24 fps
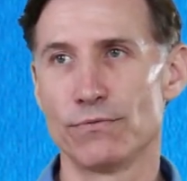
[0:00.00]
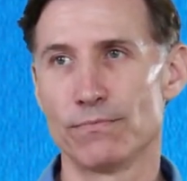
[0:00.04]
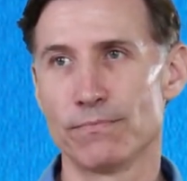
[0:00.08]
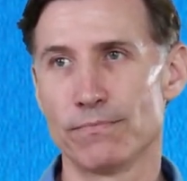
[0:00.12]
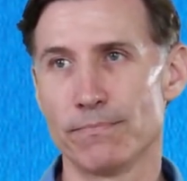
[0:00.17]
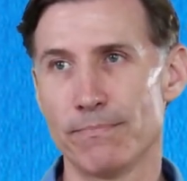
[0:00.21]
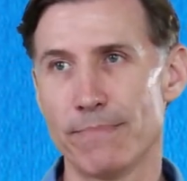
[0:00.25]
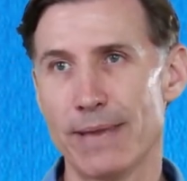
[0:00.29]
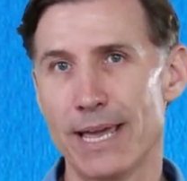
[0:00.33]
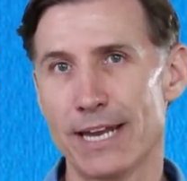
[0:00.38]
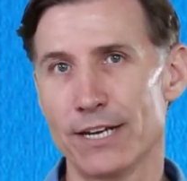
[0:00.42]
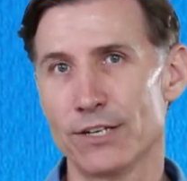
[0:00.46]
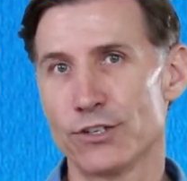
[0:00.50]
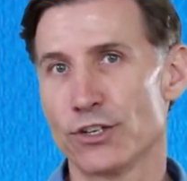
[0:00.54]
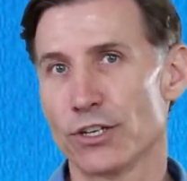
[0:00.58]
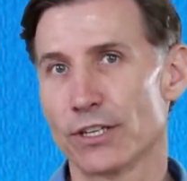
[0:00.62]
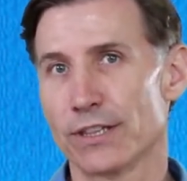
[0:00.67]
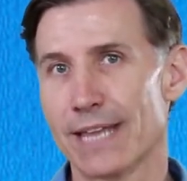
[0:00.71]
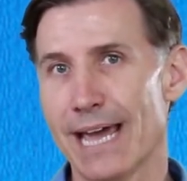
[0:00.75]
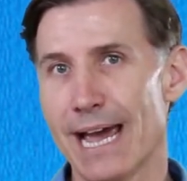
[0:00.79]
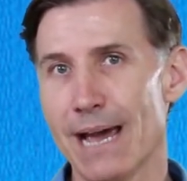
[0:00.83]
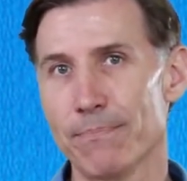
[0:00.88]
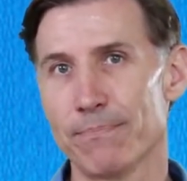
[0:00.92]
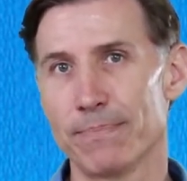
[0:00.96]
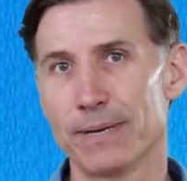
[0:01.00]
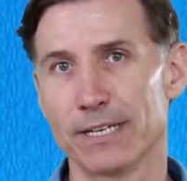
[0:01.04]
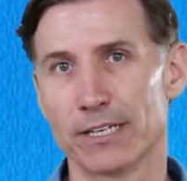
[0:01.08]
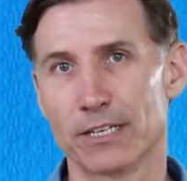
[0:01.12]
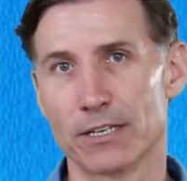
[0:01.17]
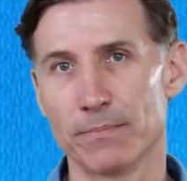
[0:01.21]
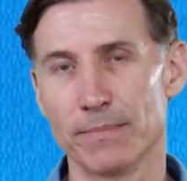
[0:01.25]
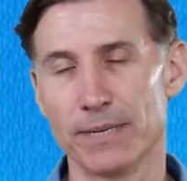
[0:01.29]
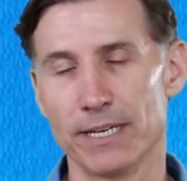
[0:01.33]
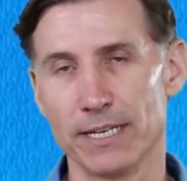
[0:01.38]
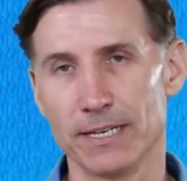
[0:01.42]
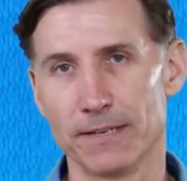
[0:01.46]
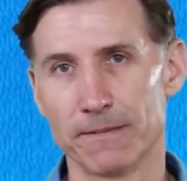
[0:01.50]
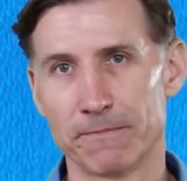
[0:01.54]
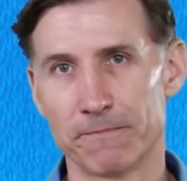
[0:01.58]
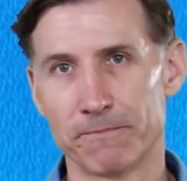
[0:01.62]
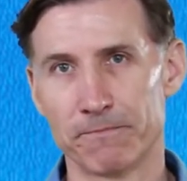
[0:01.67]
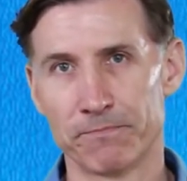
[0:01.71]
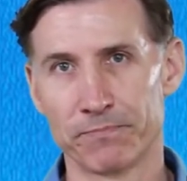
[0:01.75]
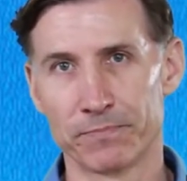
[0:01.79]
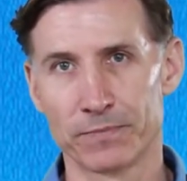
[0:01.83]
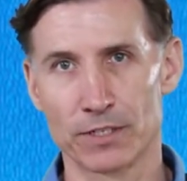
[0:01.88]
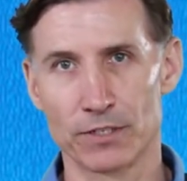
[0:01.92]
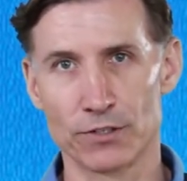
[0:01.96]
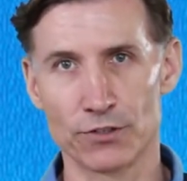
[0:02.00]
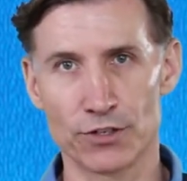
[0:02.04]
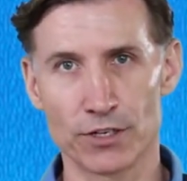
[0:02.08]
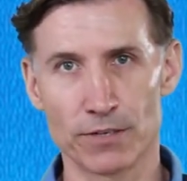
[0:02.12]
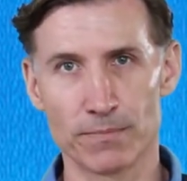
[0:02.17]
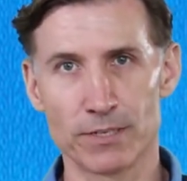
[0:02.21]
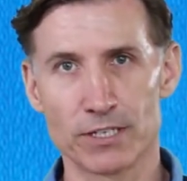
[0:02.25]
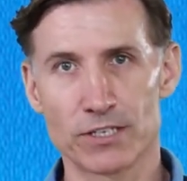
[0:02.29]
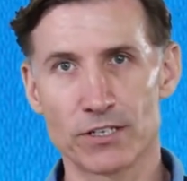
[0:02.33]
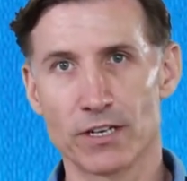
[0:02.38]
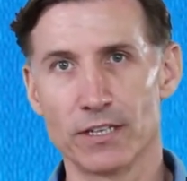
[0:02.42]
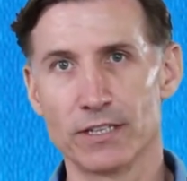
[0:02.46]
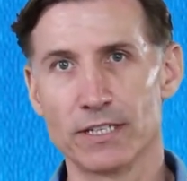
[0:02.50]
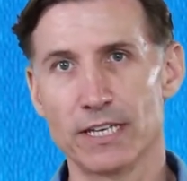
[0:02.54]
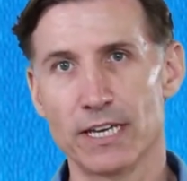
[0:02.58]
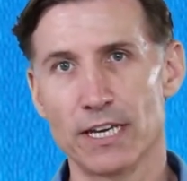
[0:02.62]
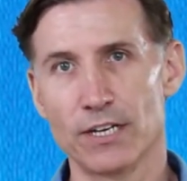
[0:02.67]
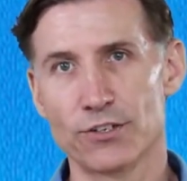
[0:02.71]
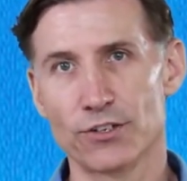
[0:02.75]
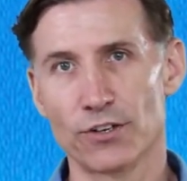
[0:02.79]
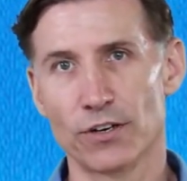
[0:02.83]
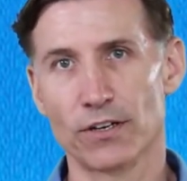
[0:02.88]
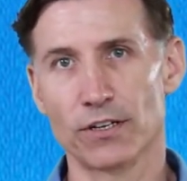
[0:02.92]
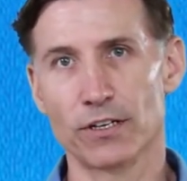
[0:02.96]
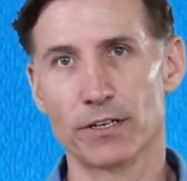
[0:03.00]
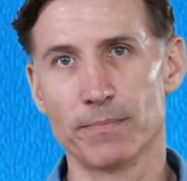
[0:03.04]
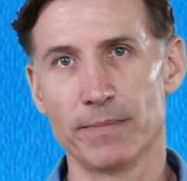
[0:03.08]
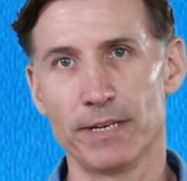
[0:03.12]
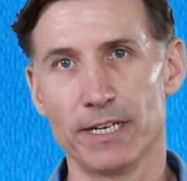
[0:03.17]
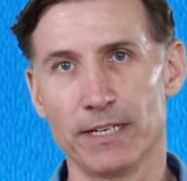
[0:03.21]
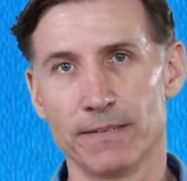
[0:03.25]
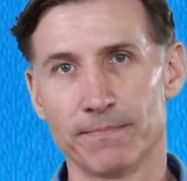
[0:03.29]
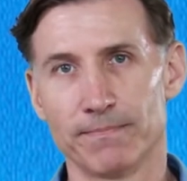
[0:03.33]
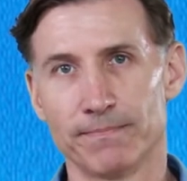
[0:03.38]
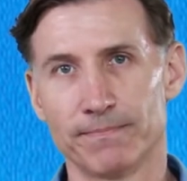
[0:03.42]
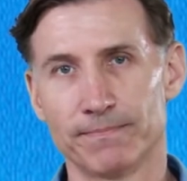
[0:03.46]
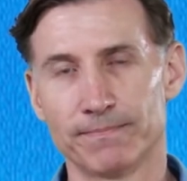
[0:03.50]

managing that by committee? Jim is on the HR committee.